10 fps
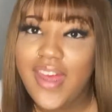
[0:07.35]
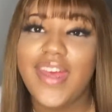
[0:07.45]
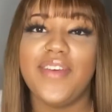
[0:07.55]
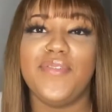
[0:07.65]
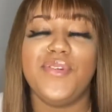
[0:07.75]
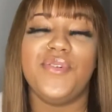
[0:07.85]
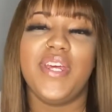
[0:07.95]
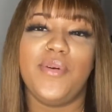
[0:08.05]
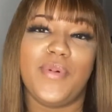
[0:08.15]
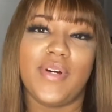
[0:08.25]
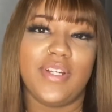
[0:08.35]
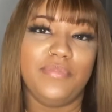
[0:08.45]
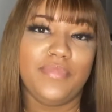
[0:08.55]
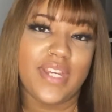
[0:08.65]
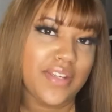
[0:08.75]
if you're new here
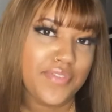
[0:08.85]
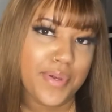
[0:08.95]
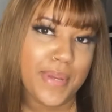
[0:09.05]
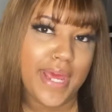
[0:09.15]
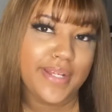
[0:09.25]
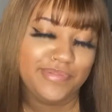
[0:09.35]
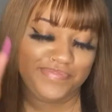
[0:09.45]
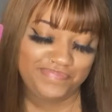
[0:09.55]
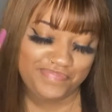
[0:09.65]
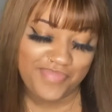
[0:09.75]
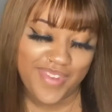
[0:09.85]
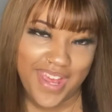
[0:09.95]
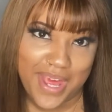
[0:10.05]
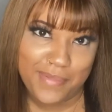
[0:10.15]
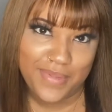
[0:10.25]
welcome and if you're back
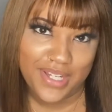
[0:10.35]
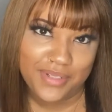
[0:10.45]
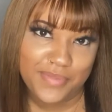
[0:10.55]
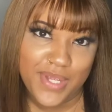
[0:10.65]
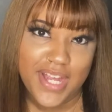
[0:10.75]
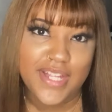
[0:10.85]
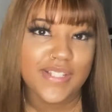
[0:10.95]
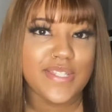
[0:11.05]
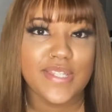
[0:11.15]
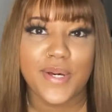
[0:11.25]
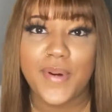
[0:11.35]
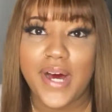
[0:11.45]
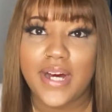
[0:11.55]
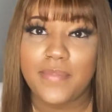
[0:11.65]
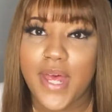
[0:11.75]
hey babe so
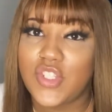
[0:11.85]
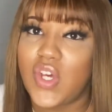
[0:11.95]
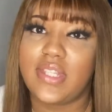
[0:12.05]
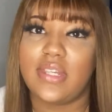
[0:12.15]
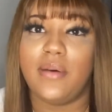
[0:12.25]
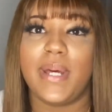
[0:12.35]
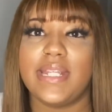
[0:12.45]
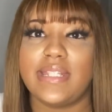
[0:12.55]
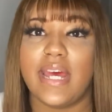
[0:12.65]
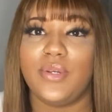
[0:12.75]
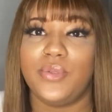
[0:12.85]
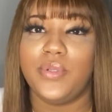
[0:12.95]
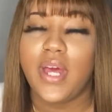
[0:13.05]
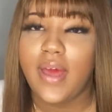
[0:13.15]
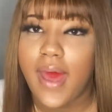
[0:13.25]
um as y'all can tell by the title
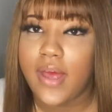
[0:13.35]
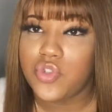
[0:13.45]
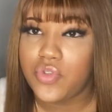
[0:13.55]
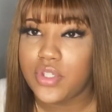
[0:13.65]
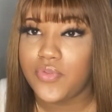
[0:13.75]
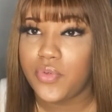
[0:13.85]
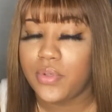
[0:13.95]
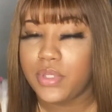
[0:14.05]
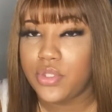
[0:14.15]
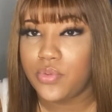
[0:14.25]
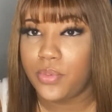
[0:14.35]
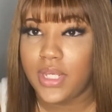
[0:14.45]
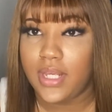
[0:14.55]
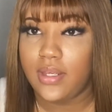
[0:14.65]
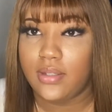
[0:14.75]
i transformed this
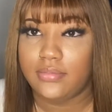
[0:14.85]
wig